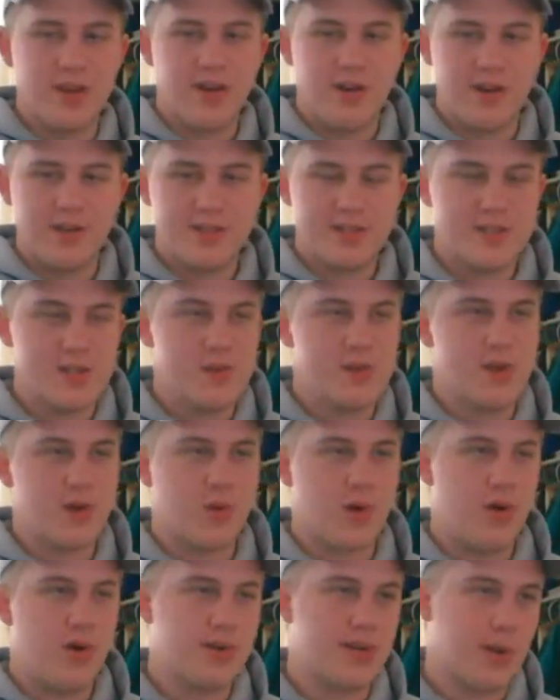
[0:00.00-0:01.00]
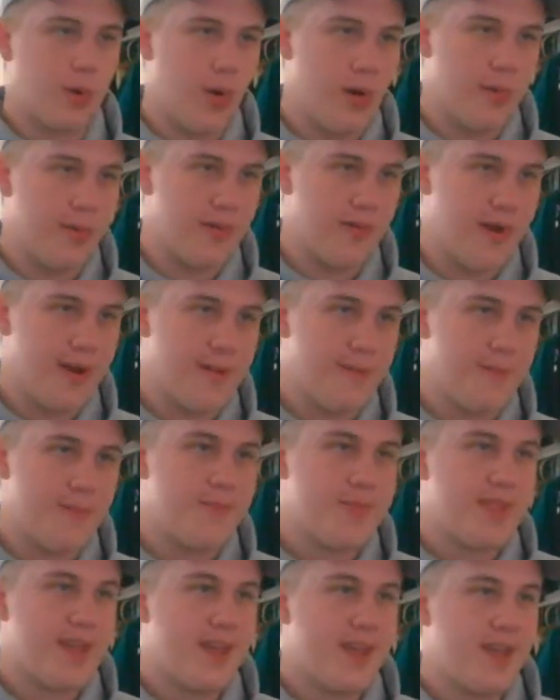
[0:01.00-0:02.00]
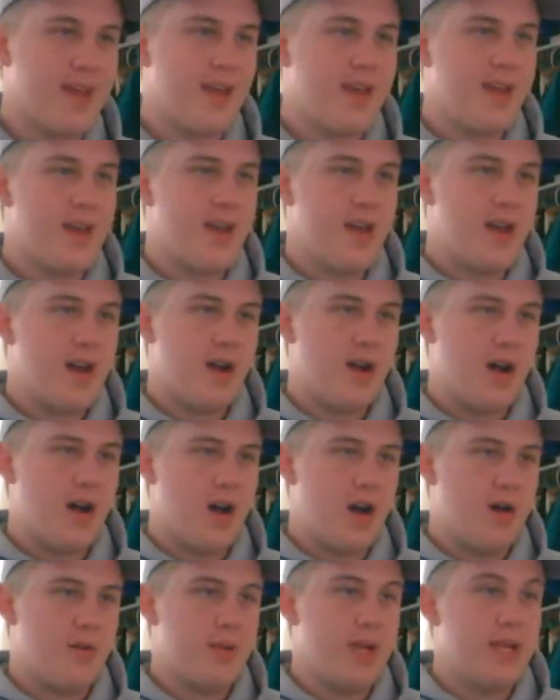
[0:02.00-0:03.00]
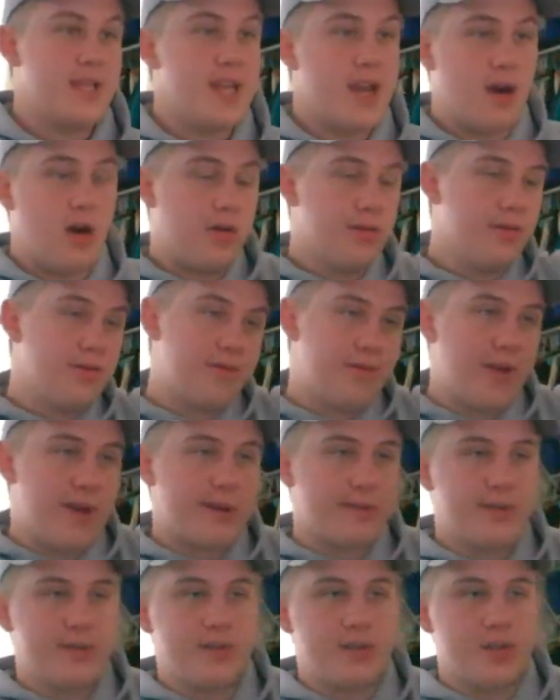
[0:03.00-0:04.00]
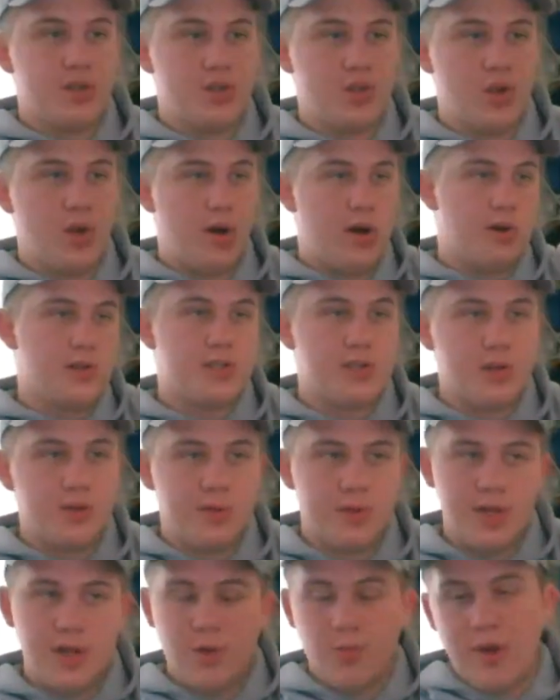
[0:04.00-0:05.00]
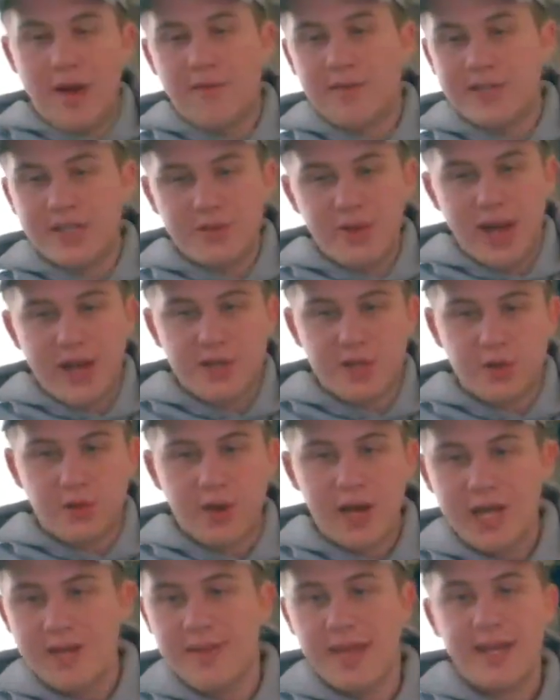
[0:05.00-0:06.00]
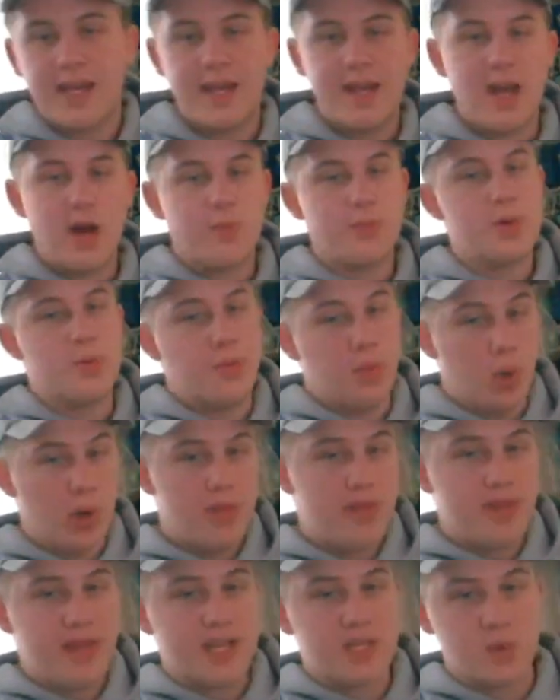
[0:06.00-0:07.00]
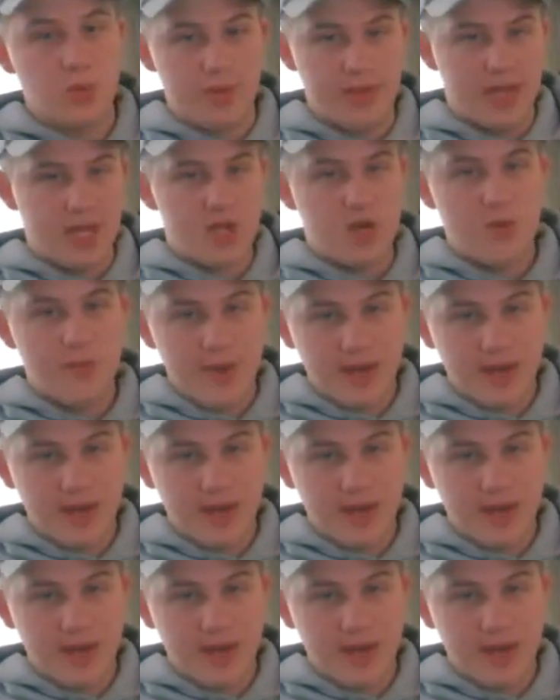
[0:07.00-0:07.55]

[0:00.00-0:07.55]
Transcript: it on studio quality equipment, right? Yeah. And yeah, Alden Franklin also, reference tracks are great. They can help you put things within your